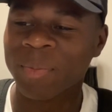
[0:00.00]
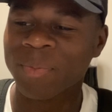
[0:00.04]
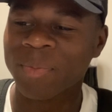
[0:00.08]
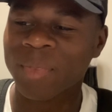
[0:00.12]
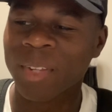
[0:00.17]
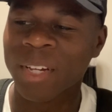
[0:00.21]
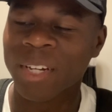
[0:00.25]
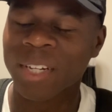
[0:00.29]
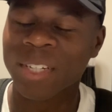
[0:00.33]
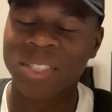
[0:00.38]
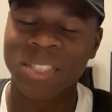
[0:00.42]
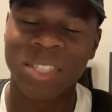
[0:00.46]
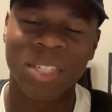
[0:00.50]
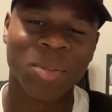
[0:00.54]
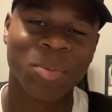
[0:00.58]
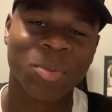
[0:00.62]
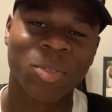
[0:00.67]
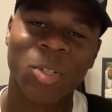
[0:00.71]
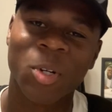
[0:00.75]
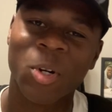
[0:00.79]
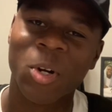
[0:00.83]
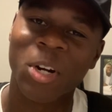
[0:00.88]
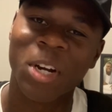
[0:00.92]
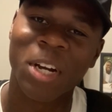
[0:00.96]
Like I said, I'm
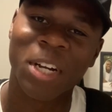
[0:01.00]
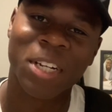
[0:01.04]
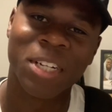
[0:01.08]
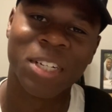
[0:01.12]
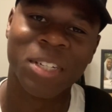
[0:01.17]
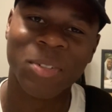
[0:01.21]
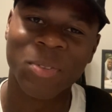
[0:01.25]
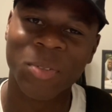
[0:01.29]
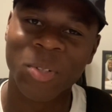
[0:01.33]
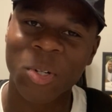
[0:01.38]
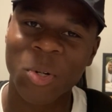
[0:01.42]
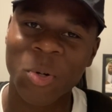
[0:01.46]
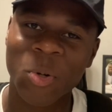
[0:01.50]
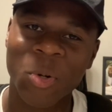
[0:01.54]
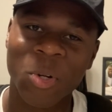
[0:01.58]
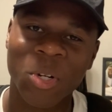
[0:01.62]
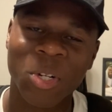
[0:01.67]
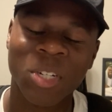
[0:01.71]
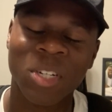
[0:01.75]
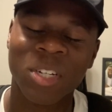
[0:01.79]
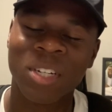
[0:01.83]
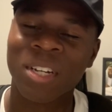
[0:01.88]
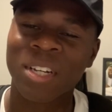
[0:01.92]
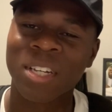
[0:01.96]
sorry I couldn't
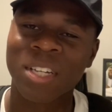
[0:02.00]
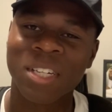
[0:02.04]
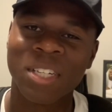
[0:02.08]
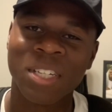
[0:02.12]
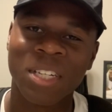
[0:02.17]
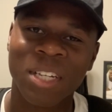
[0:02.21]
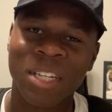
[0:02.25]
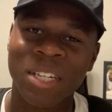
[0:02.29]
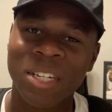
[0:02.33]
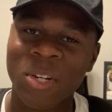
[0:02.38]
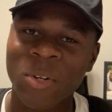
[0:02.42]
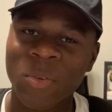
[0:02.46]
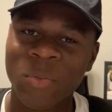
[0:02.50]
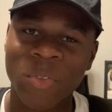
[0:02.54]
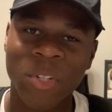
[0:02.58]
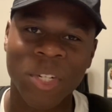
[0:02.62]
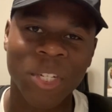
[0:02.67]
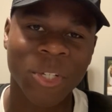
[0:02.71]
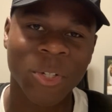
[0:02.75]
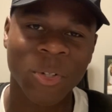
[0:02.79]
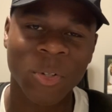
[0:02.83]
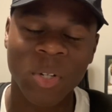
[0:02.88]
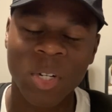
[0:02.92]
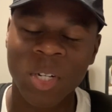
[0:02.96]
record, I couldn't get no
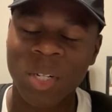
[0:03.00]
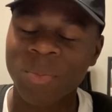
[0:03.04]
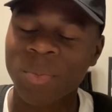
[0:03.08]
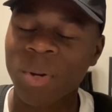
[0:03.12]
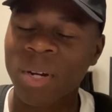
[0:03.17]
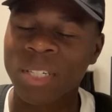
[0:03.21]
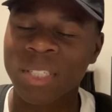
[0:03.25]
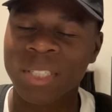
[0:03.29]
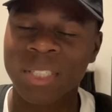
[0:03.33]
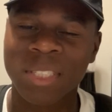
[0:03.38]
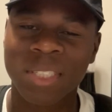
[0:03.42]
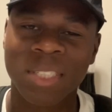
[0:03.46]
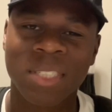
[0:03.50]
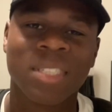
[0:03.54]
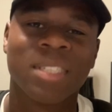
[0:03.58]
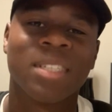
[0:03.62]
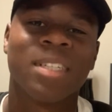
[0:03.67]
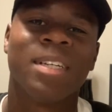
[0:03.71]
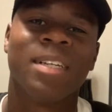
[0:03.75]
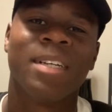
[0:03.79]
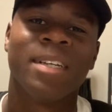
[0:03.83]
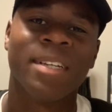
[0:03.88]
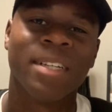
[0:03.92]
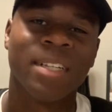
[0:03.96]
video up. I just,
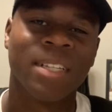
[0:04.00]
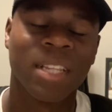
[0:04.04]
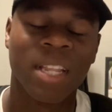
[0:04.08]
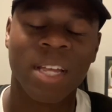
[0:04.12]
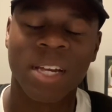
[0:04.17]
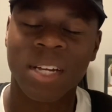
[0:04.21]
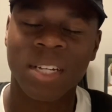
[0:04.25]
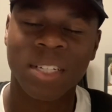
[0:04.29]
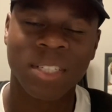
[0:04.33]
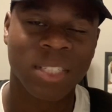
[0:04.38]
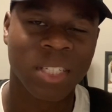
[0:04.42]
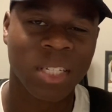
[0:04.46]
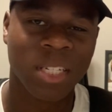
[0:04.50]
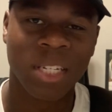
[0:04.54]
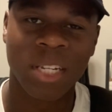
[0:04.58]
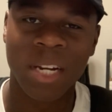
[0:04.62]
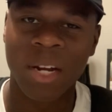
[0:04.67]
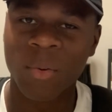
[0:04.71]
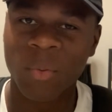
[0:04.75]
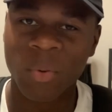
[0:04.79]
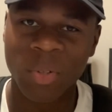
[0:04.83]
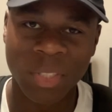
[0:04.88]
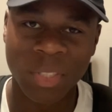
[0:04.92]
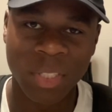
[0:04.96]
like I said, I
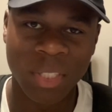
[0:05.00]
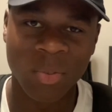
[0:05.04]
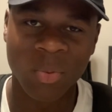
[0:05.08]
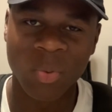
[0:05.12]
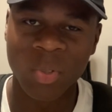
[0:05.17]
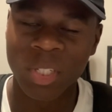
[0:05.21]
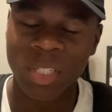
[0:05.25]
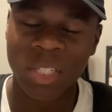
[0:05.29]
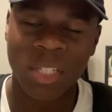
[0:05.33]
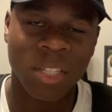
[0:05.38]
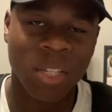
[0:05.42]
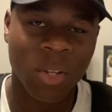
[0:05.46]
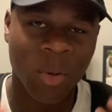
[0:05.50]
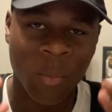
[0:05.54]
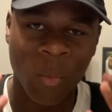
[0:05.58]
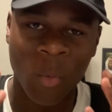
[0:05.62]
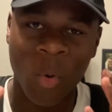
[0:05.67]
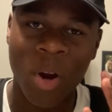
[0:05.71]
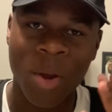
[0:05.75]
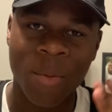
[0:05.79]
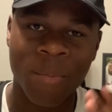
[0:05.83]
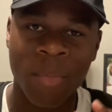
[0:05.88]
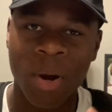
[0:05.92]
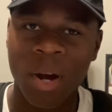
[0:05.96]
wasn't really in the
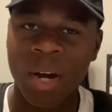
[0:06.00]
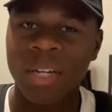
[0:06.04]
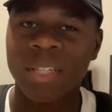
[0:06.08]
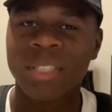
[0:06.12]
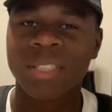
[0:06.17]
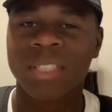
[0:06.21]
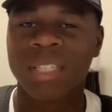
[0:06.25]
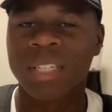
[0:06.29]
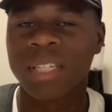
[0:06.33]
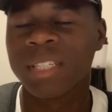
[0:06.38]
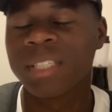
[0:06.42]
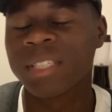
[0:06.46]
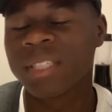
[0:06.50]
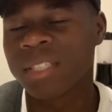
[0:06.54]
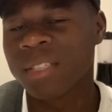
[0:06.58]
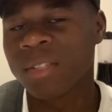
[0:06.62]
right mindset